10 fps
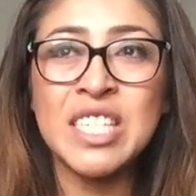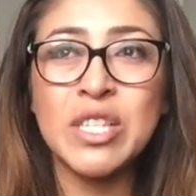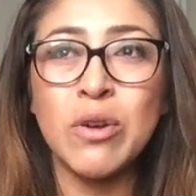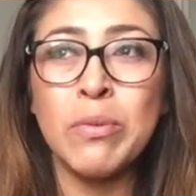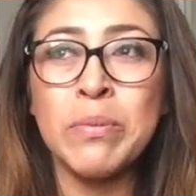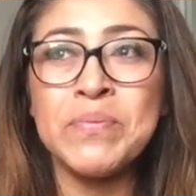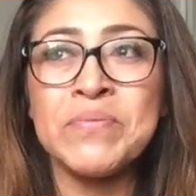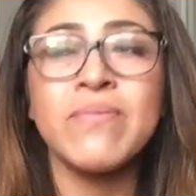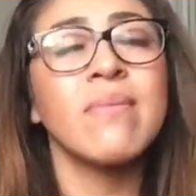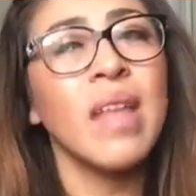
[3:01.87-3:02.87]
So
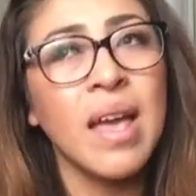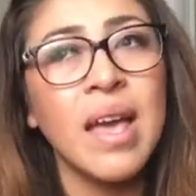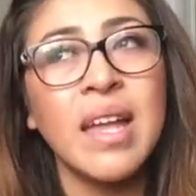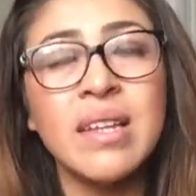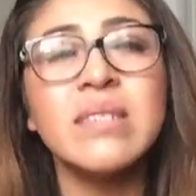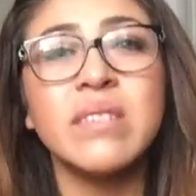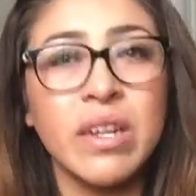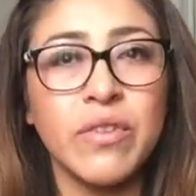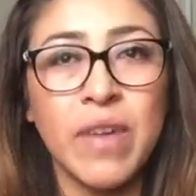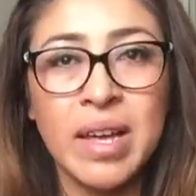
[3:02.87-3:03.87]
it is a
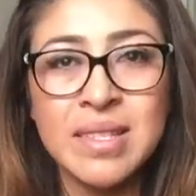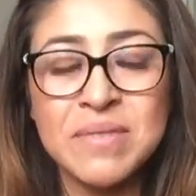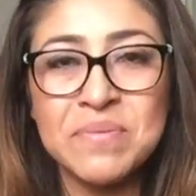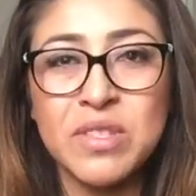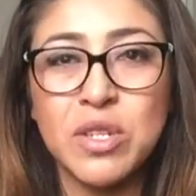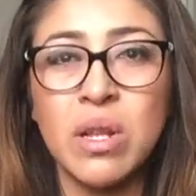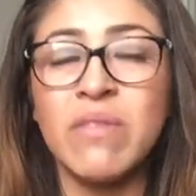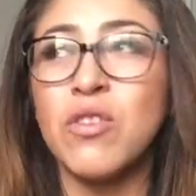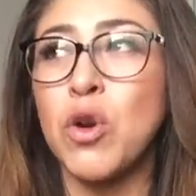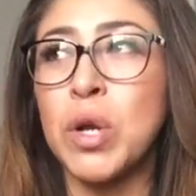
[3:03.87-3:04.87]
sacrifice to
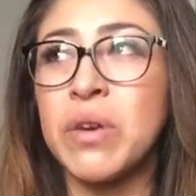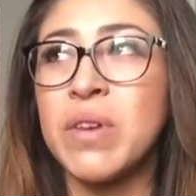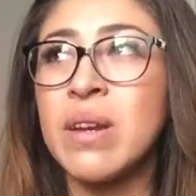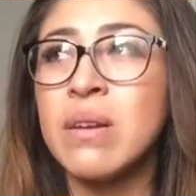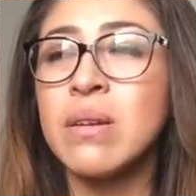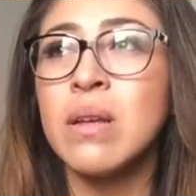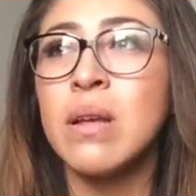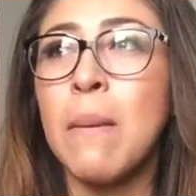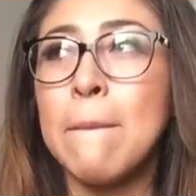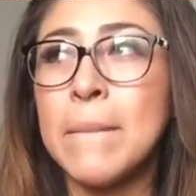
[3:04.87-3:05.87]
leave your own career,
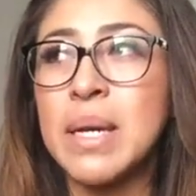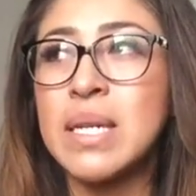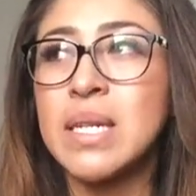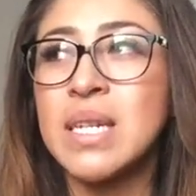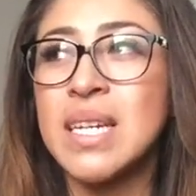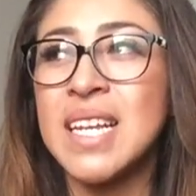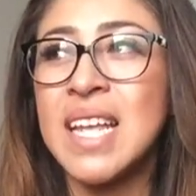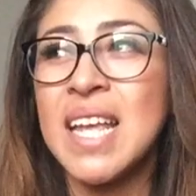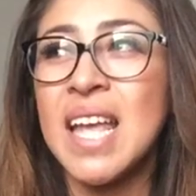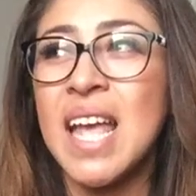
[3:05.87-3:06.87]
but
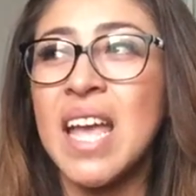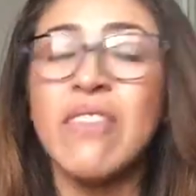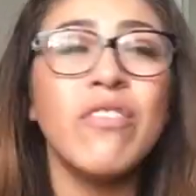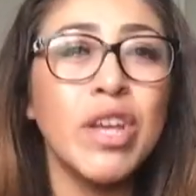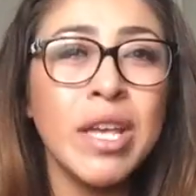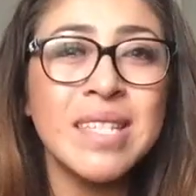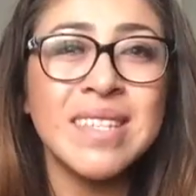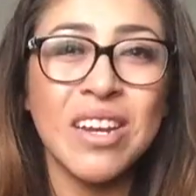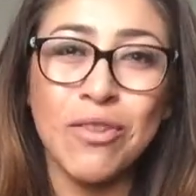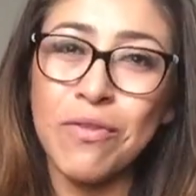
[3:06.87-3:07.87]
every
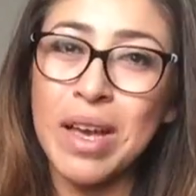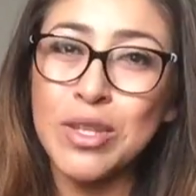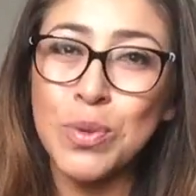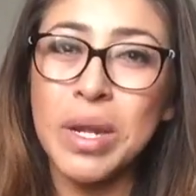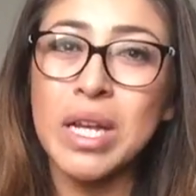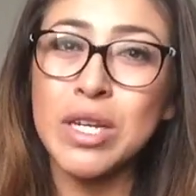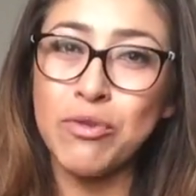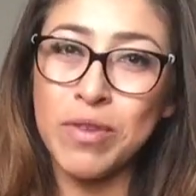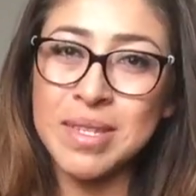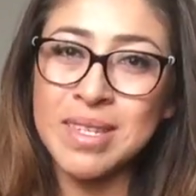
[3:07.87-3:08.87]
sacrifice with a
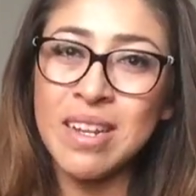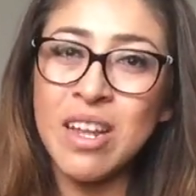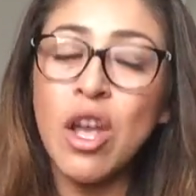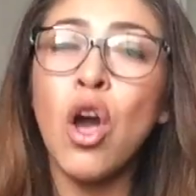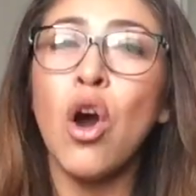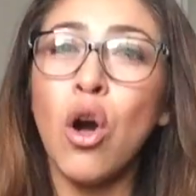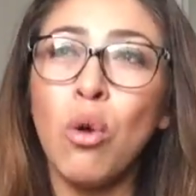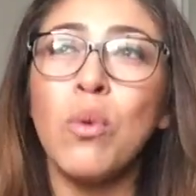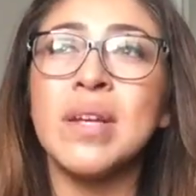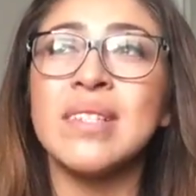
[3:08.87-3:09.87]
good reason
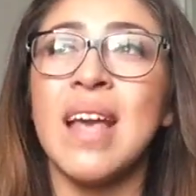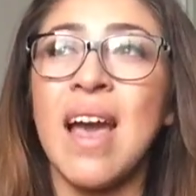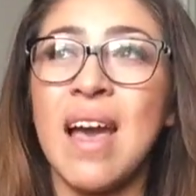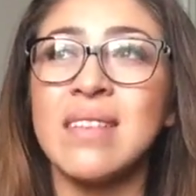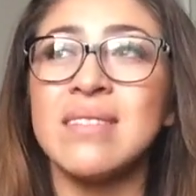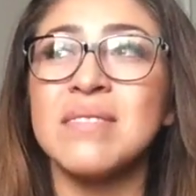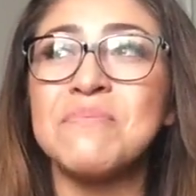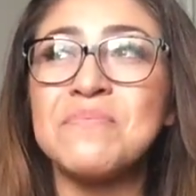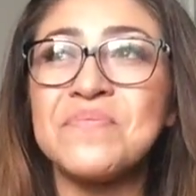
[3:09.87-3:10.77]
always has